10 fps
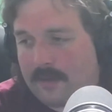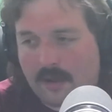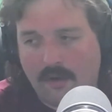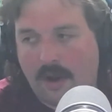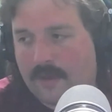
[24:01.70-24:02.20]
going
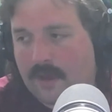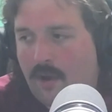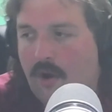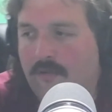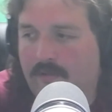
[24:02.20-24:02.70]
to go
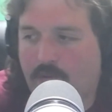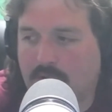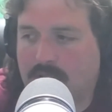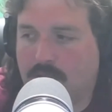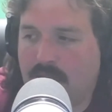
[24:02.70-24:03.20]
over
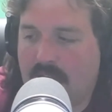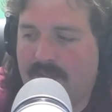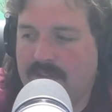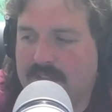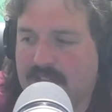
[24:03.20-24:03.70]
42.5
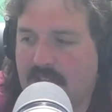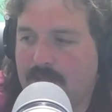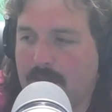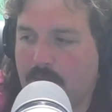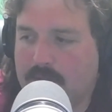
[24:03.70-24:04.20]
in this game.
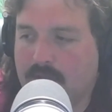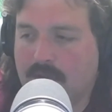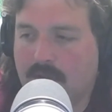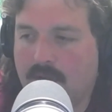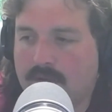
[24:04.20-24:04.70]
I'm also going to
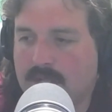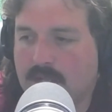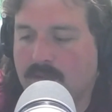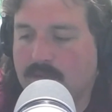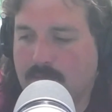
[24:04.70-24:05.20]
go
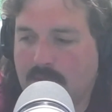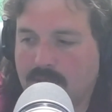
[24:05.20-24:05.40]
St. Louis minus